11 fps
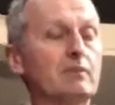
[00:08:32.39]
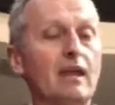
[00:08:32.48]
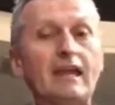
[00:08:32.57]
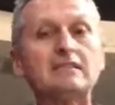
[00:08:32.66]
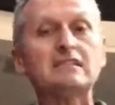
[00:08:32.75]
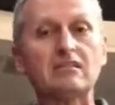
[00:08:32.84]

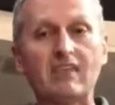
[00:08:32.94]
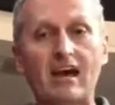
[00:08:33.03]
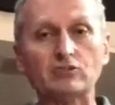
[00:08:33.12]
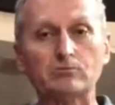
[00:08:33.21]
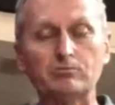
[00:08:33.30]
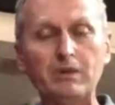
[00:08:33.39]

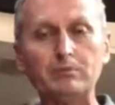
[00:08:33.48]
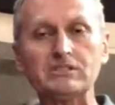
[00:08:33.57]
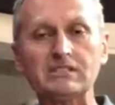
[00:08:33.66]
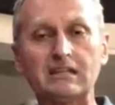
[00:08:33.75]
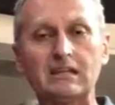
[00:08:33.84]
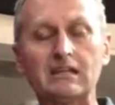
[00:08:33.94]
18,000 people
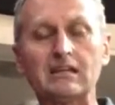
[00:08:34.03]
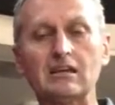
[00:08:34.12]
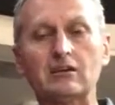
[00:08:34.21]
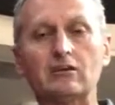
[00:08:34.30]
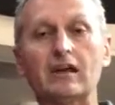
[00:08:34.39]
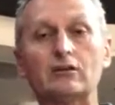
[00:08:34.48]
sitting in
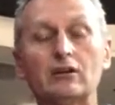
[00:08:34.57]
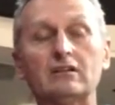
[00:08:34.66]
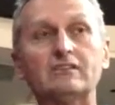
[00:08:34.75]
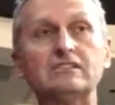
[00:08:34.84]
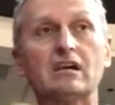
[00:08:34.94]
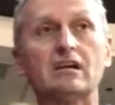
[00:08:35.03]
here, and all of a
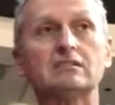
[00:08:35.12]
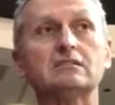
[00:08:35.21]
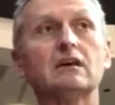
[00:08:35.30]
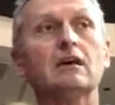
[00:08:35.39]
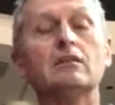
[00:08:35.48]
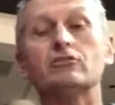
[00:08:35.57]
sudden
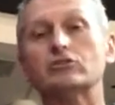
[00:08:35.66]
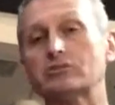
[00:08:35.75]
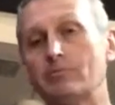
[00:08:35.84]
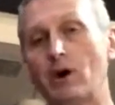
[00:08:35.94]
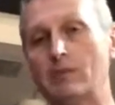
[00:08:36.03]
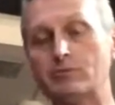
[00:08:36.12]
there's a
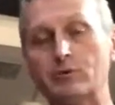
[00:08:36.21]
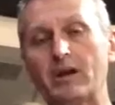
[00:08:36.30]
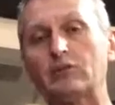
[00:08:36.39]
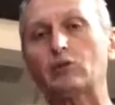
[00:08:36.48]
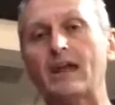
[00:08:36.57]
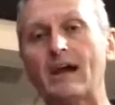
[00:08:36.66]
bomb threat
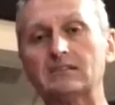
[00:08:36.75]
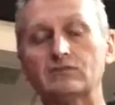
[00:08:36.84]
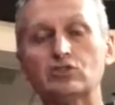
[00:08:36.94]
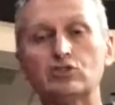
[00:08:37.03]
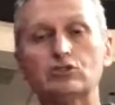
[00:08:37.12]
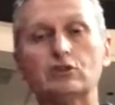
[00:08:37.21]
or an active
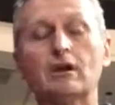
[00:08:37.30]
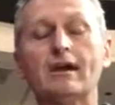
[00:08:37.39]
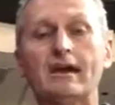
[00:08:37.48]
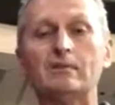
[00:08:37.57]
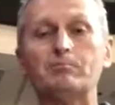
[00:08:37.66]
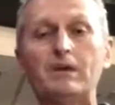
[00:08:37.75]
shooter
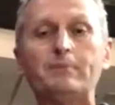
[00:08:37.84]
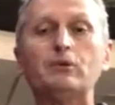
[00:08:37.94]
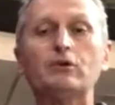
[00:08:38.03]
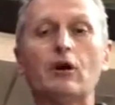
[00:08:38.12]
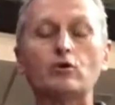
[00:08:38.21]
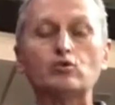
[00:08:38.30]
and people
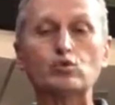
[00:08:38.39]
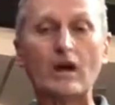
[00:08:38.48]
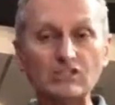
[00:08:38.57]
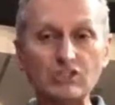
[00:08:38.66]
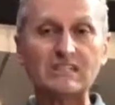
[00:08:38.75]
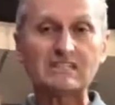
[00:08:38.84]
are
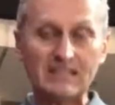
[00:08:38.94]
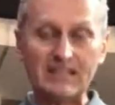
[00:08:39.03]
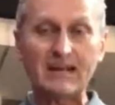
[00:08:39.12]
rushing to get